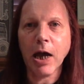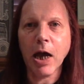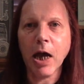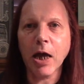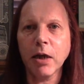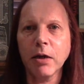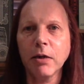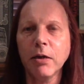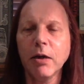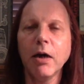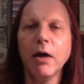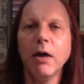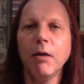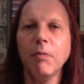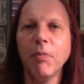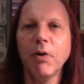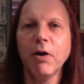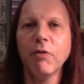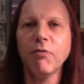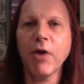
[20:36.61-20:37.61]
And
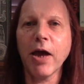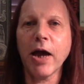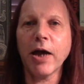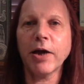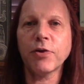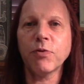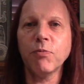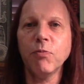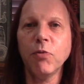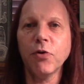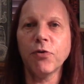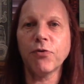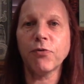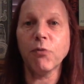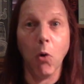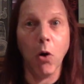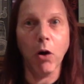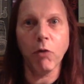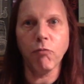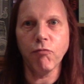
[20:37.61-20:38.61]
my reaction was,
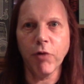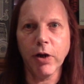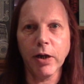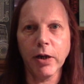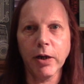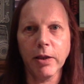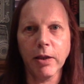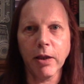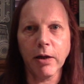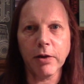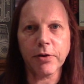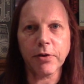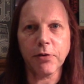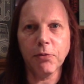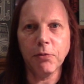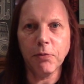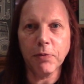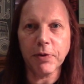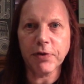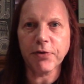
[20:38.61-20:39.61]
well, I really like
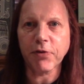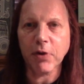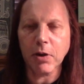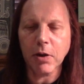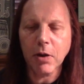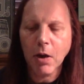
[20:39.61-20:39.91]
your whiskey.